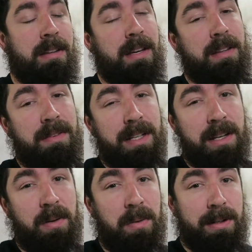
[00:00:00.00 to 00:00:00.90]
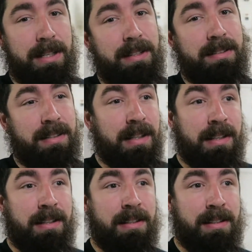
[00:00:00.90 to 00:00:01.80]
The other video will end
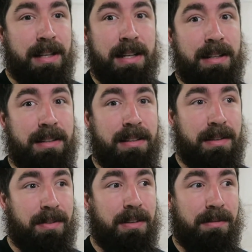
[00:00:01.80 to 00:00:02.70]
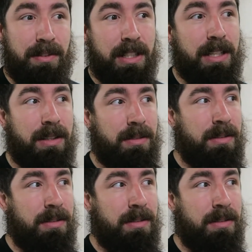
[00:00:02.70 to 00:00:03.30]
in a different video.